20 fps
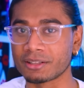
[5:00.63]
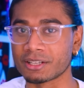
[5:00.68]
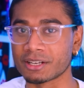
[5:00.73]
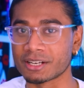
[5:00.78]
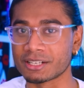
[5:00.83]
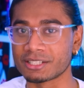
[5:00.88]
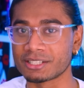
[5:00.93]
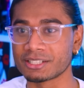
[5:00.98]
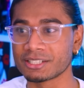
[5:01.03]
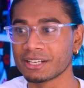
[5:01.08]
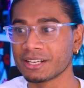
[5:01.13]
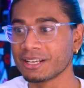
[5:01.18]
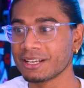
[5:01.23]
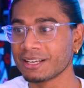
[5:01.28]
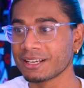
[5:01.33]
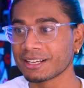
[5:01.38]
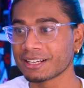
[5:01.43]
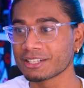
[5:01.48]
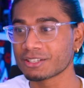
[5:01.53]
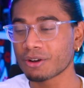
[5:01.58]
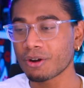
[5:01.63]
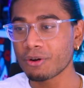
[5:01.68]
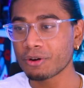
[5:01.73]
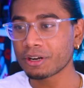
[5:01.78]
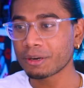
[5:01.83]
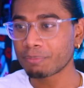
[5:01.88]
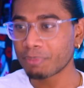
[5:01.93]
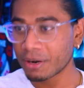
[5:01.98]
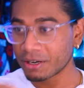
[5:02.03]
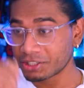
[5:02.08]
does. Because
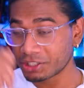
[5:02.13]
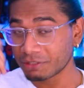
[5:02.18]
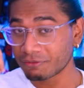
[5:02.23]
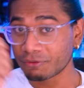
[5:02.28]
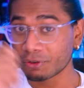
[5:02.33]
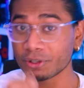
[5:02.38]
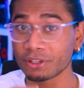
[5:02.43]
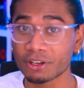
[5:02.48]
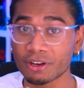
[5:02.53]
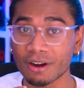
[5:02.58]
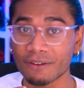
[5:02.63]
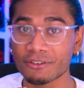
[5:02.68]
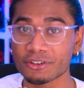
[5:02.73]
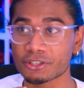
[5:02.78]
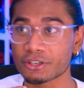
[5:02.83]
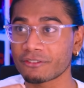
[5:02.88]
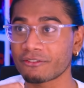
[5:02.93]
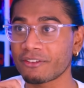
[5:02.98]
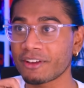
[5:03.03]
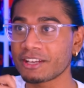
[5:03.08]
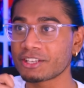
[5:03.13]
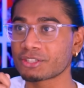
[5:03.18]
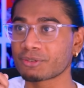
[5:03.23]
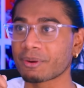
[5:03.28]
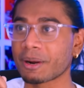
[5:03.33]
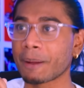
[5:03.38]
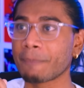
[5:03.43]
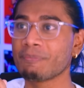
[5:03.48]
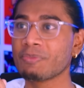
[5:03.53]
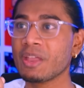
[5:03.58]
Ogerpon, she fully covers her face,
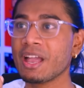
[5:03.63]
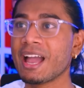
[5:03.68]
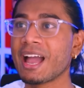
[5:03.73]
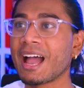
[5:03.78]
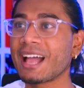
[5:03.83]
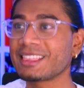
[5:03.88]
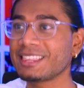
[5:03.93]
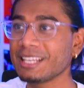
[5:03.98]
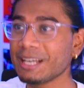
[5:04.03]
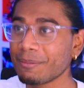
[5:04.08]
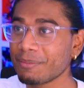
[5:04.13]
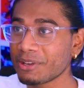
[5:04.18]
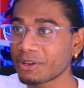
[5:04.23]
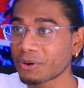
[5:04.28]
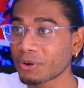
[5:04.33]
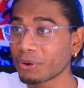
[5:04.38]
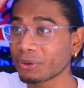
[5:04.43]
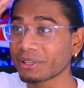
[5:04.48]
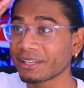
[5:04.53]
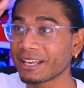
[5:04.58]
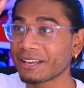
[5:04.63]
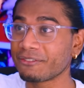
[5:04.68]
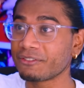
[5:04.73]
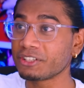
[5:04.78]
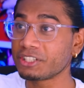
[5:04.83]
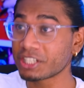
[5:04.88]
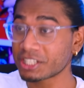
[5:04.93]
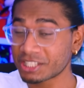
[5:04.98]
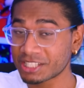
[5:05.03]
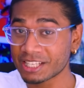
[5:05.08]
right? I think it'd be cool if,
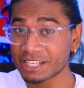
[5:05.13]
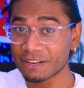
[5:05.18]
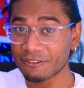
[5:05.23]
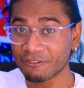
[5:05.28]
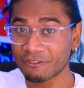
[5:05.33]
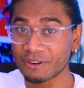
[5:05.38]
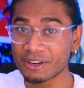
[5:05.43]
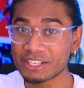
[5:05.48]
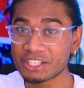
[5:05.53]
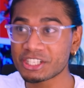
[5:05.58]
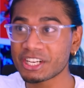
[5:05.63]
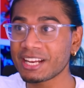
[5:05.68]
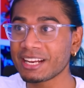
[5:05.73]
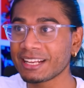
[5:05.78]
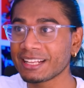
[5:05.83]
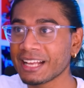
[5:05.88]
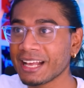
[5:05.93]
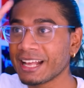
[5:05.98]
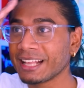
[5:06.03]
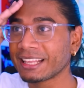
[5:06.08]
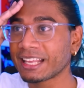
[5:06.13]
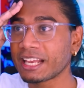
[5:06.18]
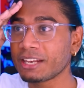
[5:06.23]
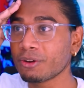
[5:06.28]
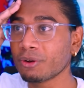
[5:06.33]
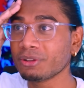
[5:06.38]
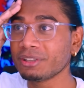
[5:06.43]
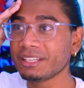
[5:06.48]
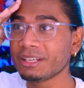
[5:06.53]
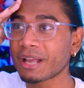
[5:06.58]
just to differentiate it, that he
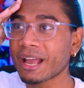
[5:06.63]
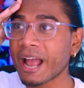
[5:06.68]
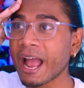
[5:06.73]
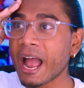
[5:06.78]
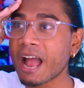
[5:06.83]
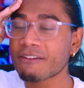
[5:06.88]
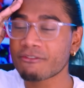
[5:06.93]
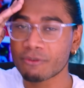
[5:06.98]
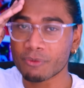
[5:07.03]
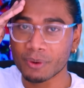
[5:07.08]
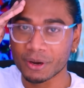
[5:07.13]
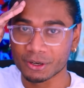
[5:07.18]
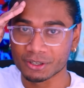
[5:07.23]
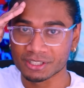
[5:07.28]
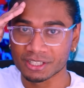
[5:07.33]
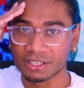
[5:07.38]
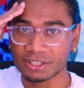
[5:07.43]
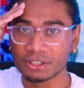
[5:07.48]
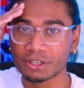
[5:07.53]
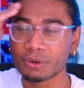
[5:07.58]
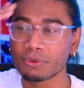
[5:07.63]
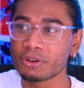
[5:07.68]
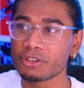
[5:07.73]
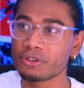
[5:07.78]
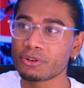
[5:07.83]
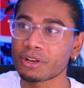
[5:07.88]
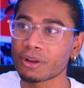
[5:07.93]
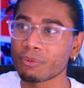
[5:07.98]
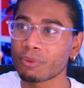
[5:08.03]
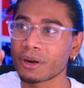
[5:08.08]
only half wears it. You know when
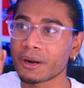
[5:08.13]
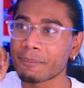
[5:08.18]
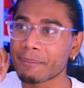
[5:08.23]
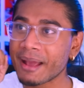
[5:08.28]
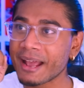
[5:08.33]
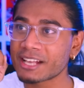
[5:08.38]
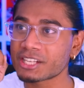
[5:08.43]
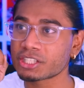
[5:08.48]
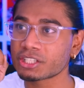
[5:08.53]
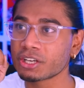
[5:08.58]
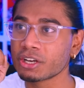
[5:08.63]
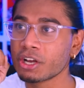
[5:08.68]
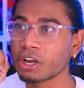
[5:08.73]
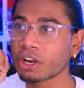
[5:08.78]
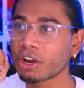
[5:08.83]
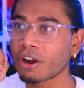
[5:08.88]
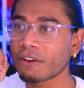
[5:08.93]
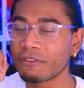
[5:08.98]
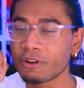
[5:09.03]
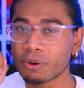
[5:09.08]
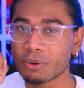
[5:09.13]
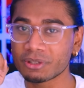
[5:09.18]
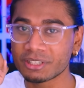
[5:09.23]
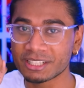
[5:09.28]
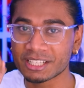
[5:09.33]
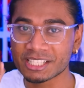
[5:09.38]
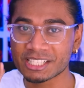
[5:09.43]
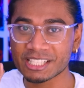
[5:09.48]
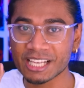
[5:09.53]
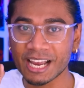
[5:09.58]
you can wear a mask covering only
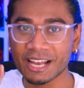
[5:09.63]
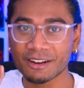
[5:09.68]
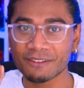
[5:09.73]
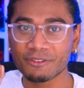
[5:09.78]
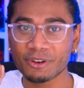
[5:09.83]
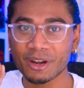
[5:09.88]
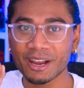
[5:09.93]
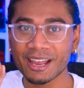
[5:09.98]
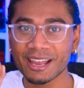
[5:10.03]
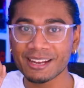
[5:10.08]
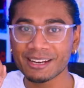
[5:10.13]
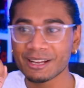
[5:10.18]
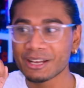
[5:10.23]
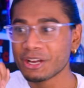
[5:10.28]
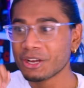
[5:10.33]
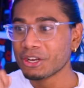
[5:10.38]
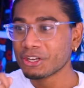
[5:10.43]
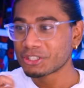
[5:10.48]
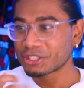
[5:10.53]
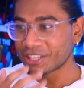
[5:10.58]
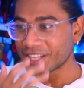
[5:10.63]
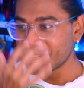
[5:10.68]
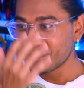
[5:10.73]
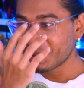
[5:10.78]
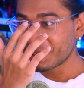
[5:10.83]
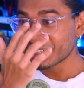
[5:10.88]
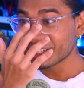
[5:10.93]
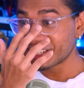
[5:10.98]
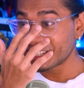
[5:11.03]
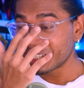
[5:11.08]
the side of your head? So that you
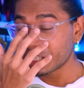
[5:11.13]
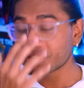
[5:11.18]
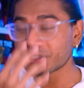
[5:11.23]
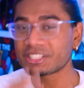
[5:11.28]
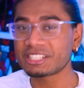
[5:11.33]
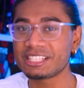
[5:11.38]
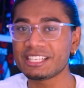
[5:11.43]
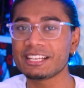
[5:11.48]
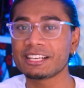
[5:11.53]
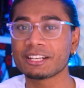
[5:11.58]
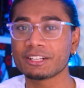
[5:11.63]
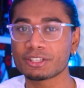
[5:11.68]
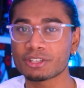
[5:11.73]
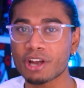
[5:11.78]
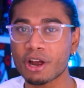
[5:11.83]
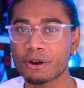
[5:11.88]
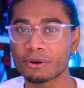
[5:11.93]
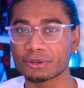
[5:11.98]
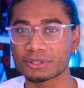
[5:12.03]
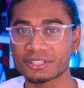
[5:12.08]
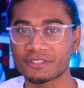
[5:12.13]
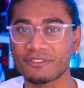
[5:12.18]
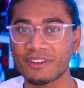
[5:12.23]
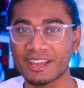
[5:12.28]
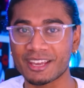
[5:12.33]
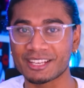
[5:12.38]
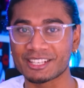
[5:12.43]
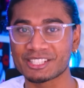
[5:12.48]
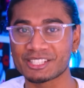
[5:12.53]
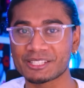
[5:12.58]
can still see Kintaro's
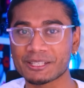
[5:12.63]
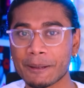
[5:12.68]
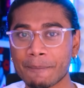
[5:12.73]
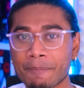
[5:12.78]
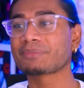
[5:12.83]
face.